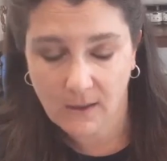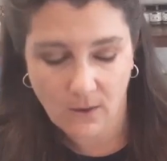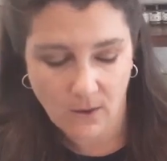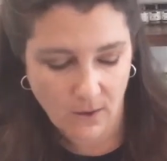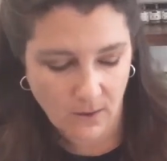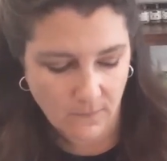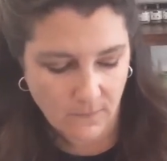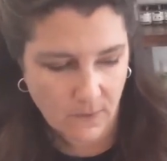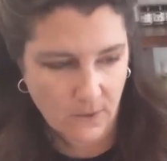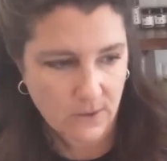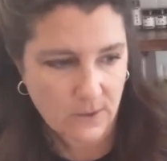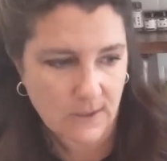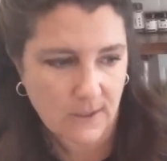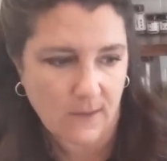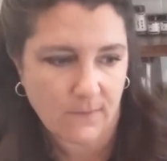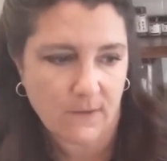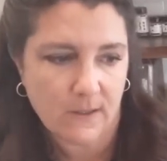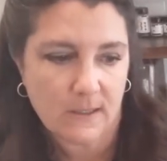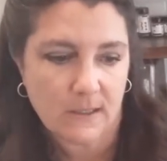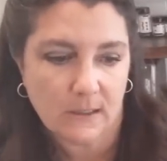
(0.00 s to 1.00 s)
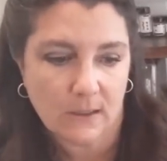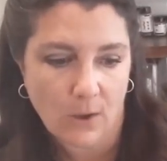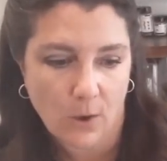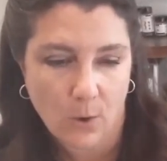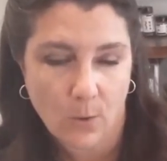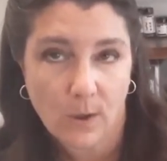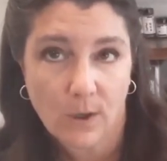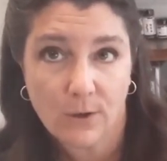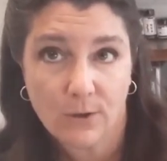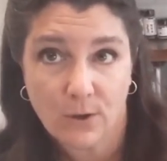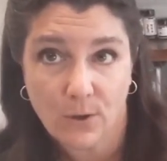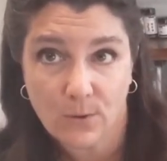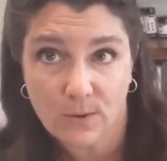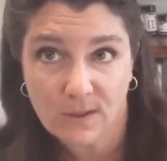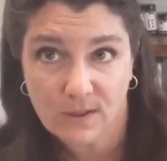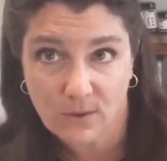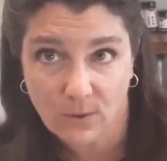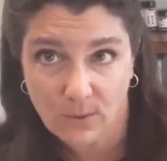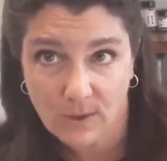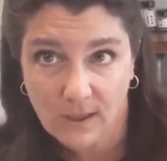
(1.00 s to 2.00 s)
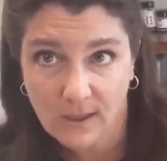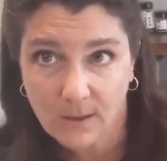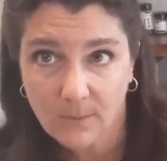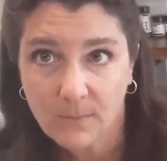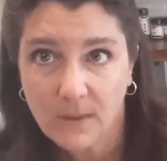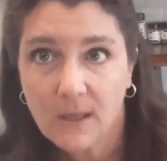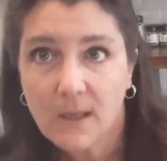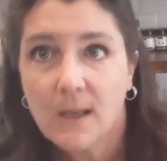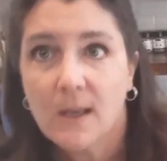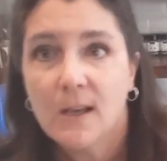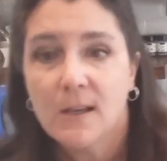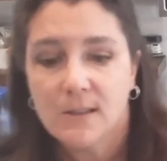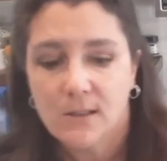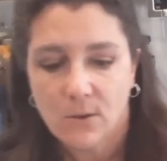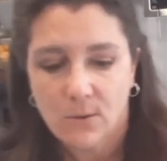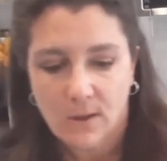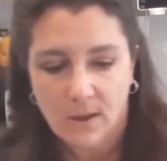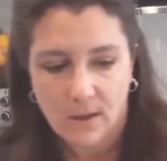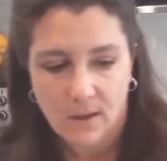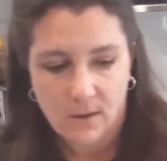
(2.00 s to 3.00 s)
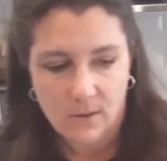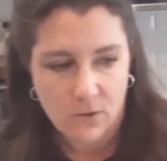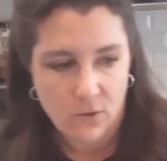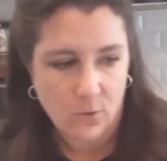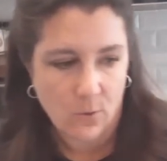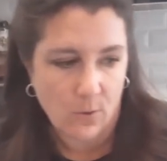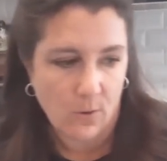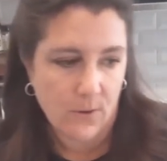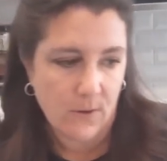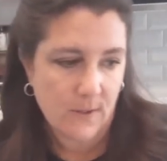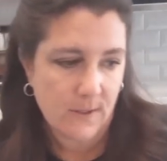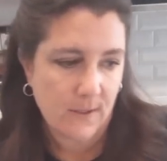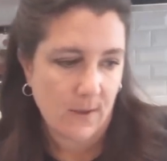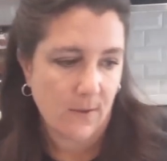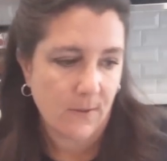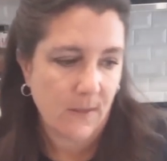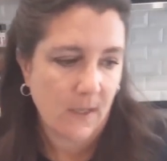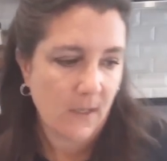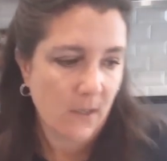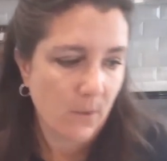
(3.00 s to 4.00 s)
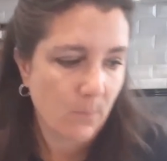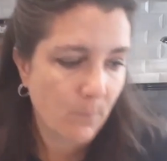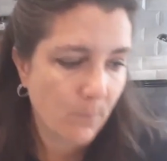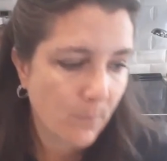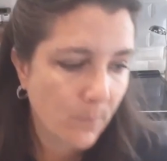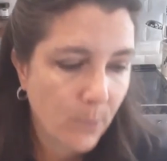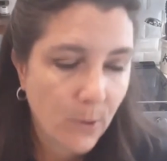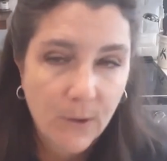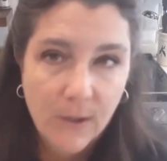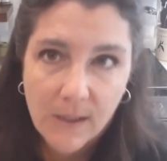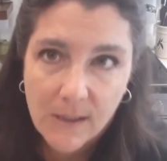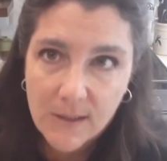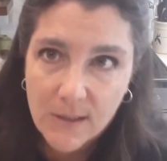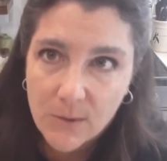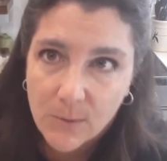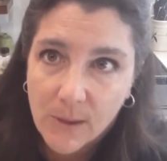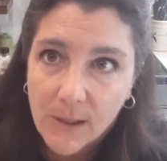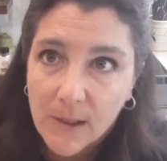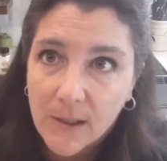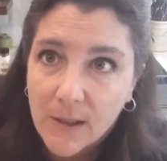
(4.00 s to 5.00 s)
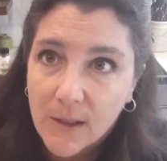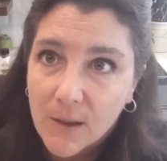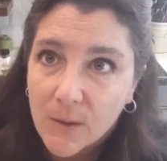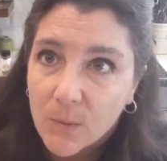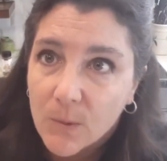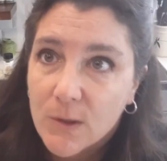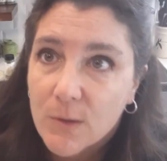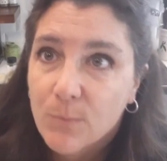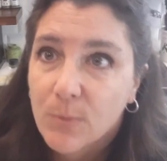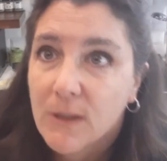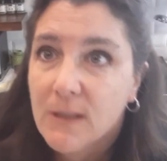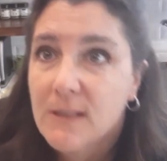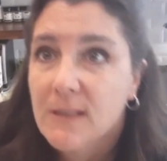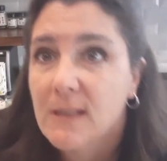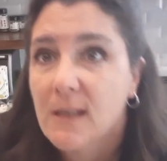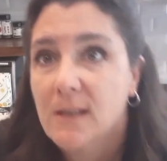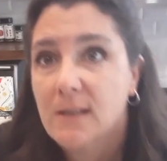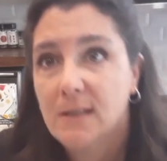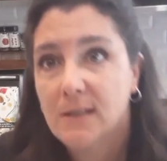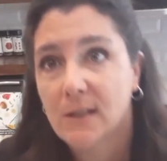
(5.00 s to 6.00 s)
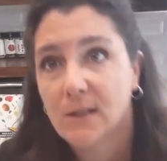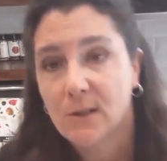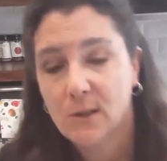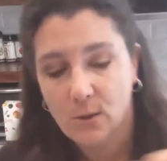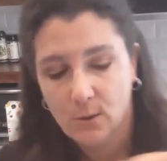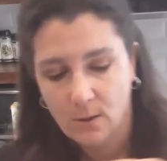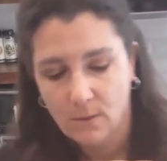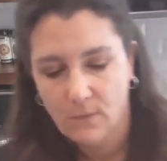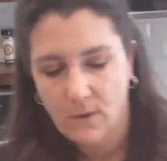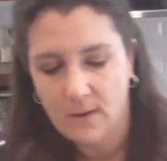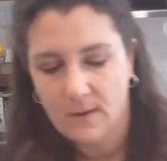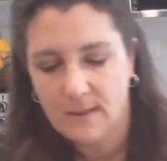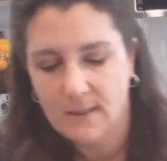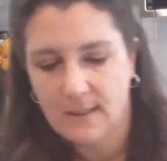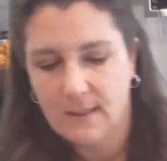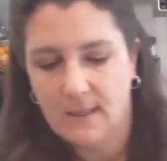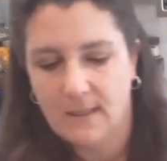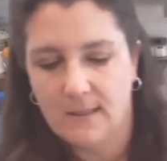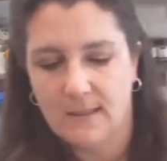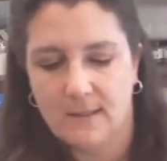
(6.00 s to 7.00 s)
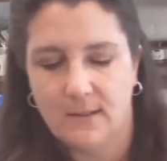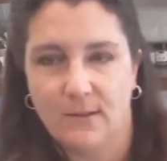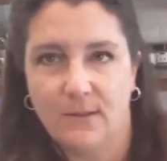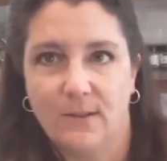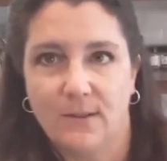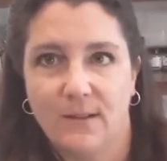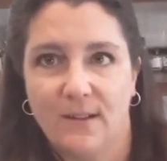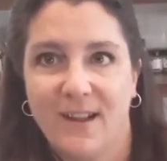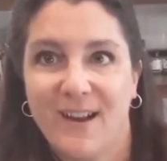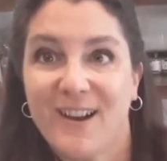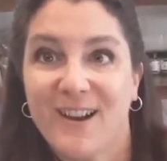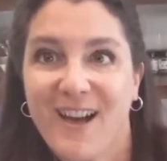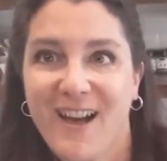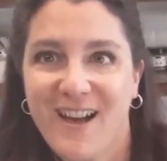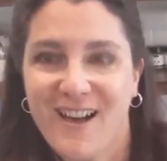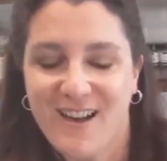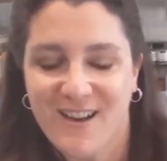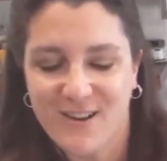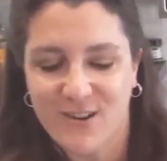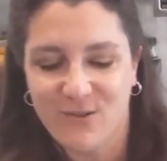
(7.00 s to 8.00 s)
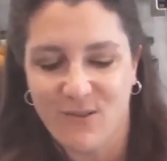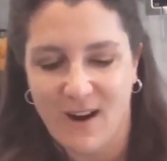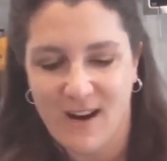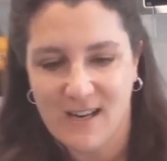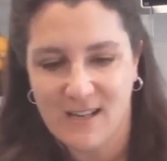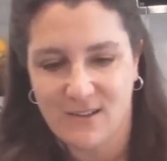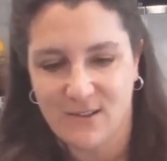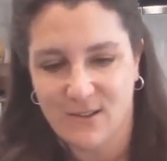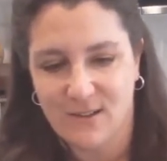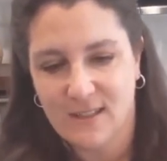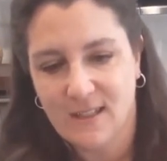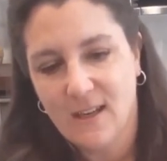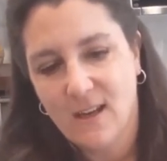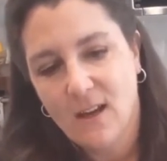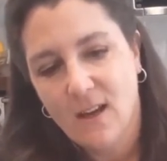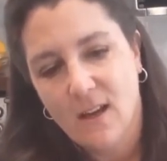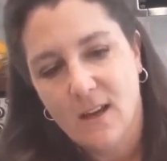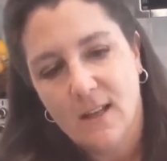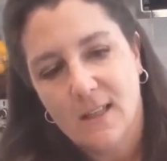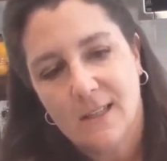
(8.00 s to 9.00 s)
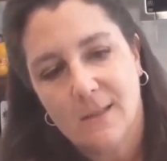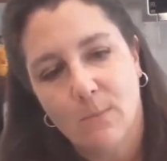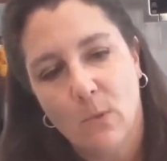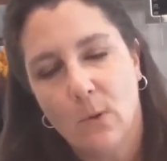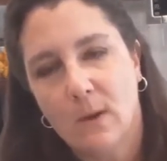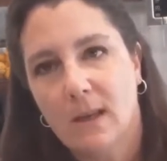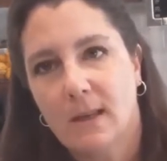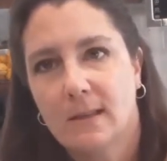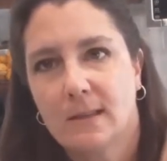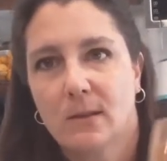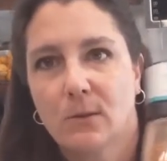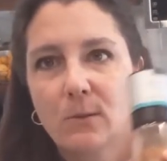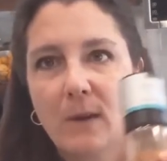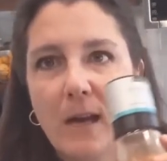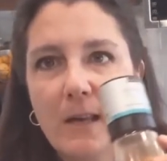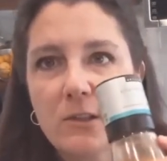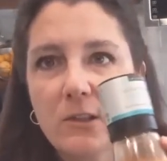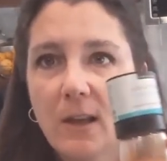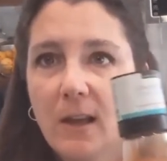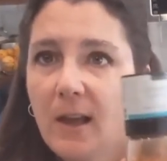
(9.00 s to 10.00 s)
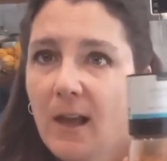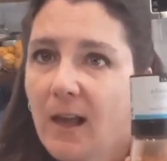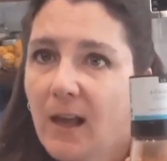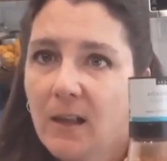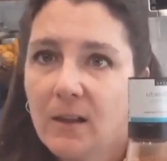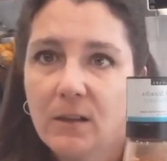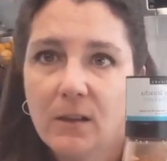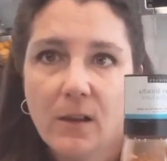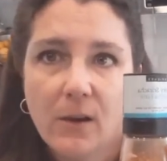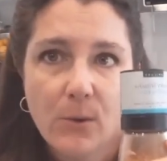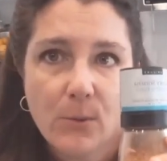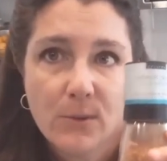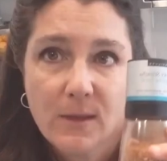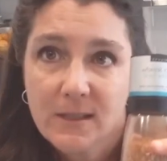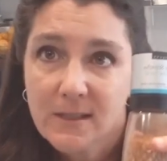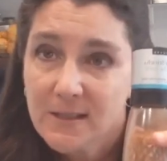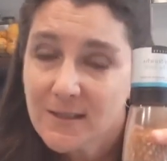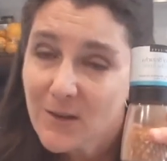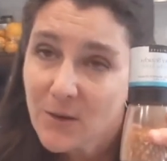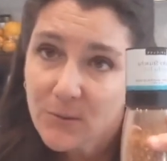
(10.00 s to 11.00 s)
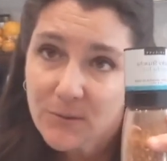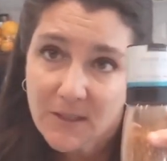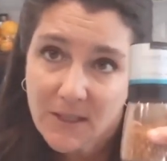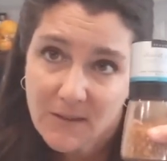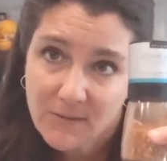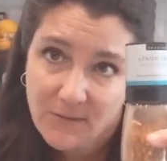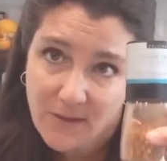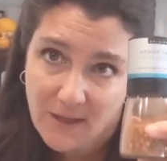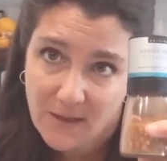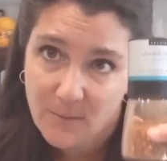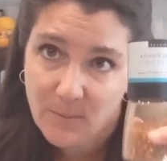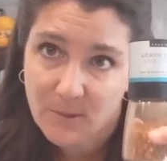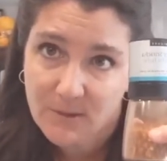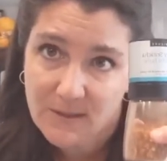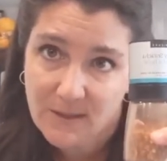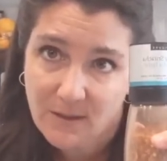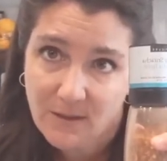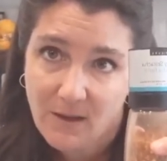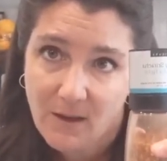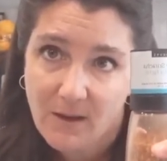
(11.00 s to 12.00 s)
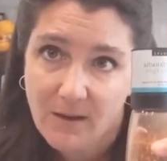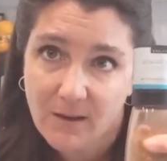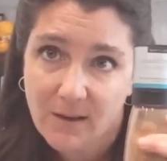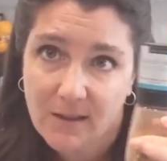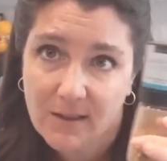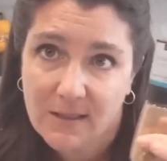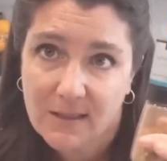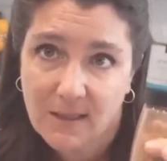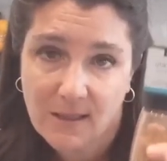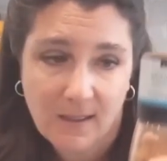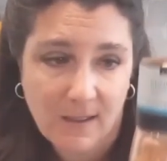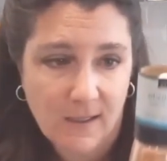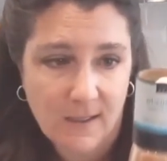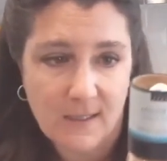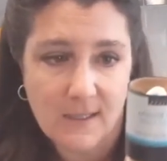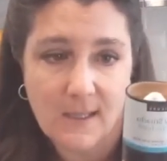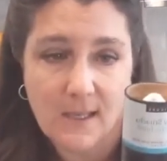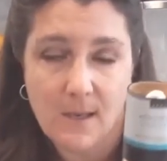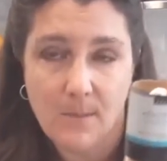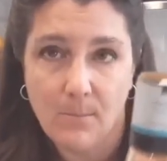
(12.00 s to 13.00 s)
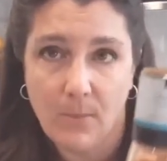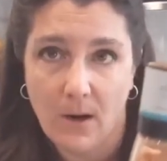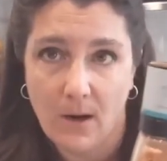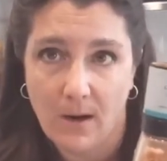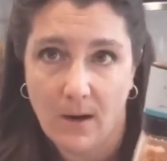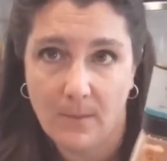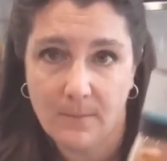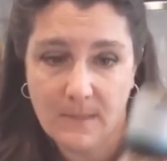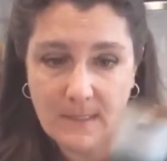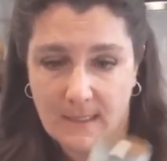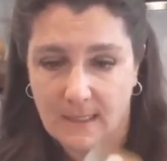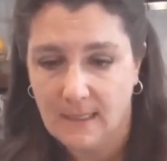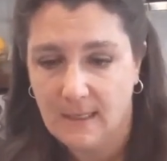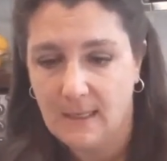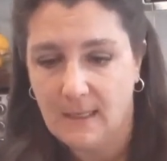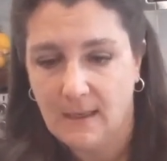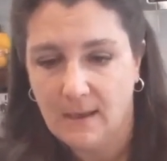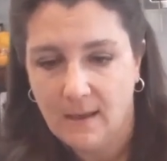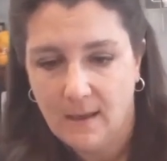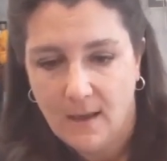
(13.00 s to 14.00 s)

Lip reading: All of our stuff is low or no sodium, so you can control the salt that you put into it. Which brings us to two of our seasonal grinders. Smoky Sriracha, hello. This is only available till August. It is the bomb diggity.